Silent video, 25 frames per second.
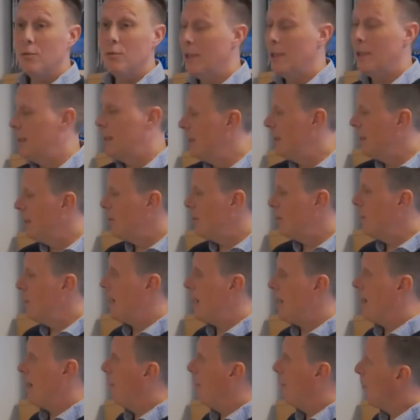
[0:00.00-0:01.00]
this mean?
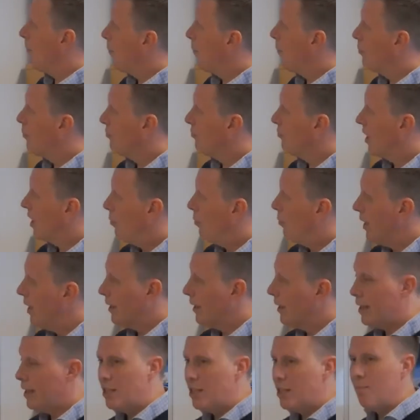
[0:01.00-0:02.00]
Well,
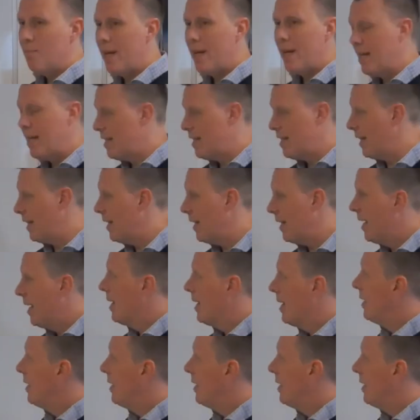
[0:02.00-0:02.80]
this means that this